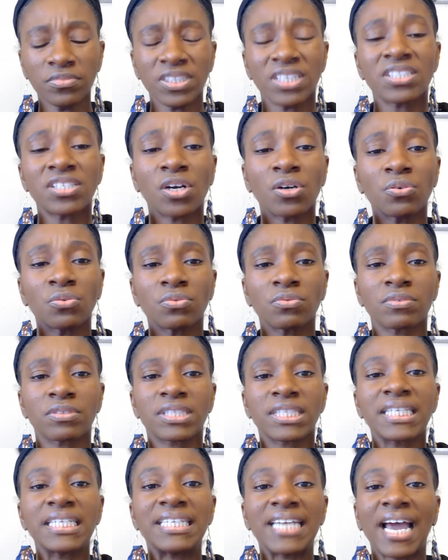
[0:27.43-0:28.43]
So,
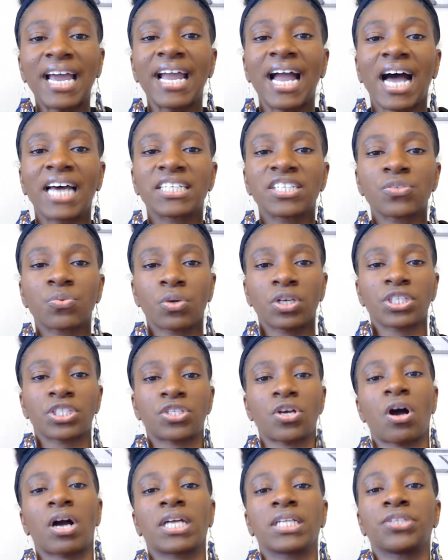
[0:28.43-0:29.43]
today I just wanted to
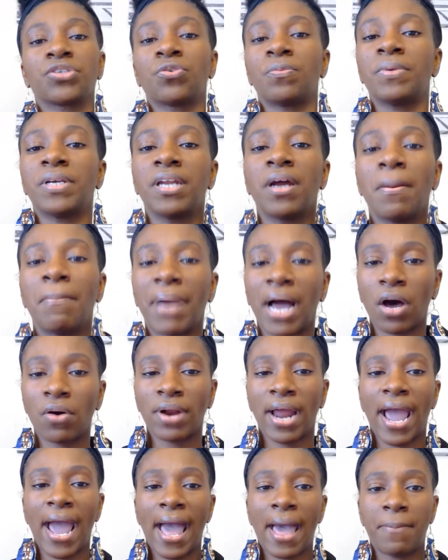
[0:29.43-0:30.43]
talk a little bit
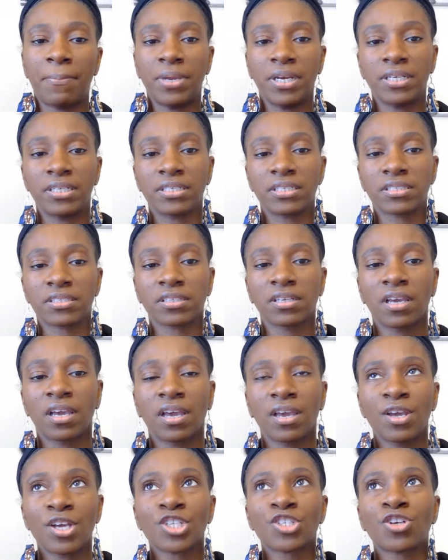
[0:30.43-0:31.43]
about happiness.
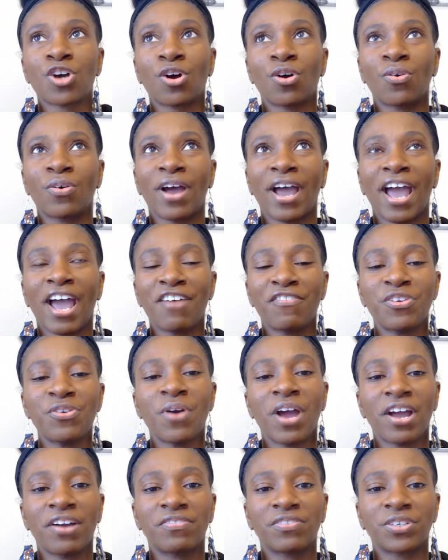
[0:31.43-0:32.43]
So, have
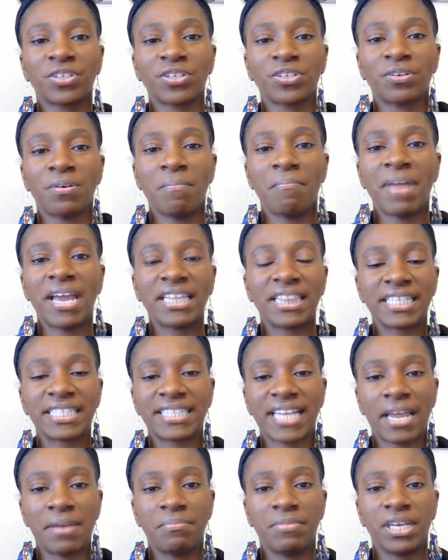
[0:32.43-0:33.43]
you ever made the
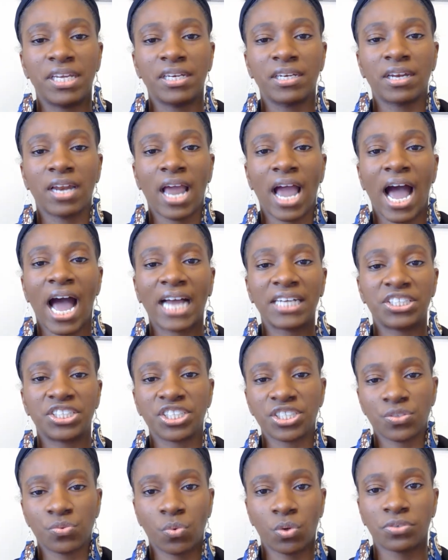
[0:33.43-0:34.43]
statement, I
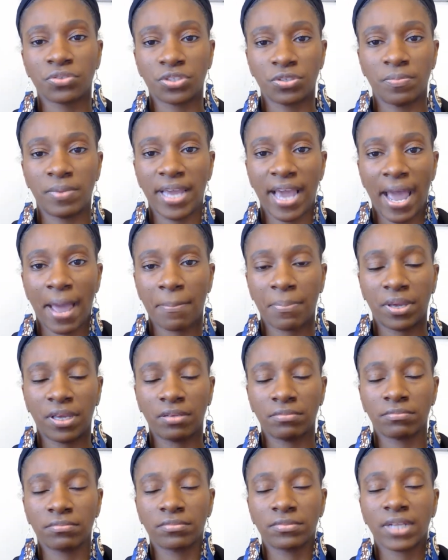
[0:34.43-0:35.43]
just want to be
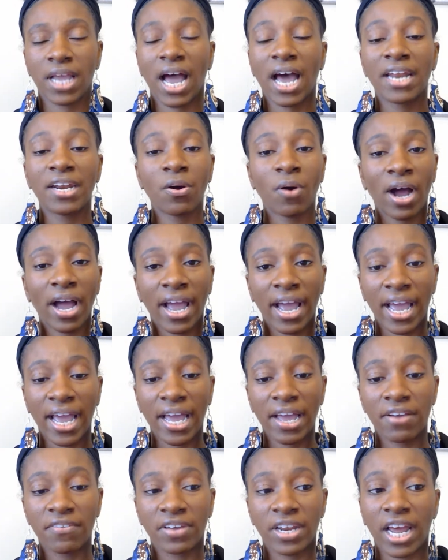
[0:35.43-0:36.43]
happy? I know I
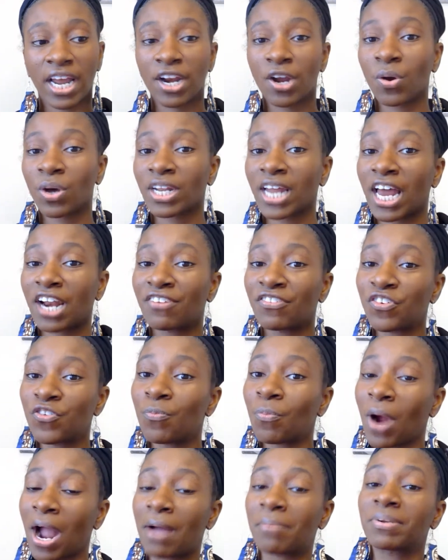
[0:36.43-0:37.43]
have, and I know a lot of you
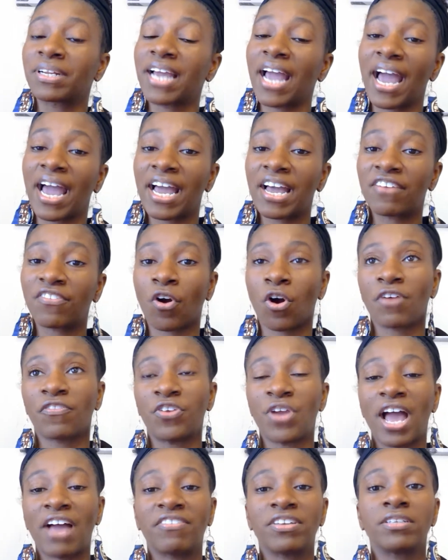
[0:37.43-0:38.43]
probably have, or if
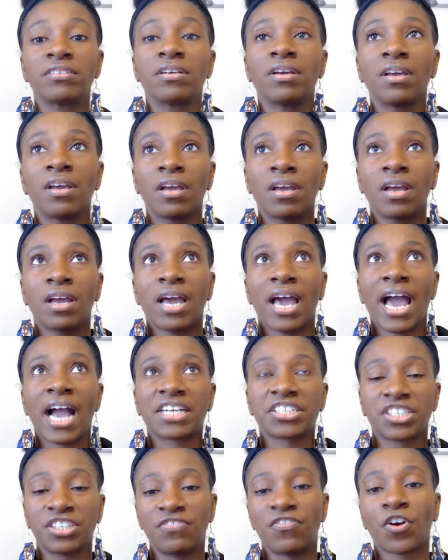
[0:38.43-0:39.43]
you haven't
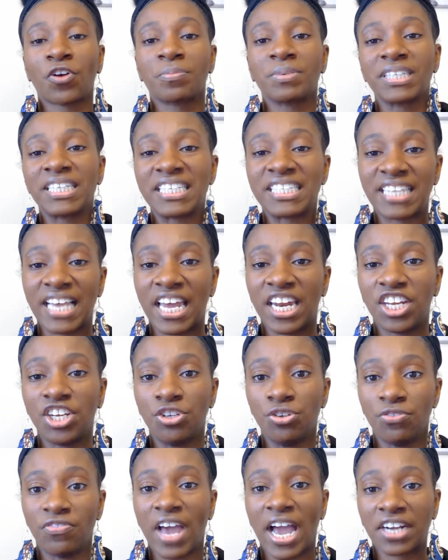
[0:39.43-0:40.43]
actually verbally said it,
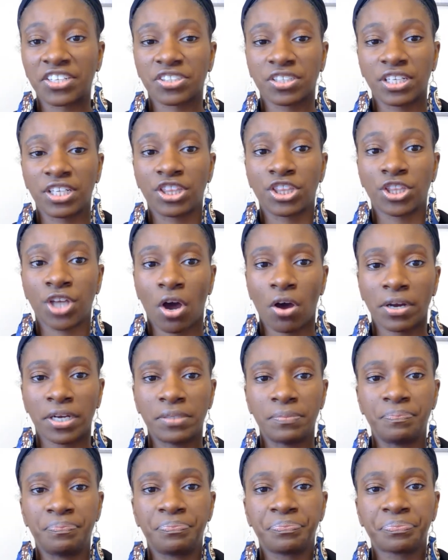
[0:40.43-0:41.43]
you've actually thought it.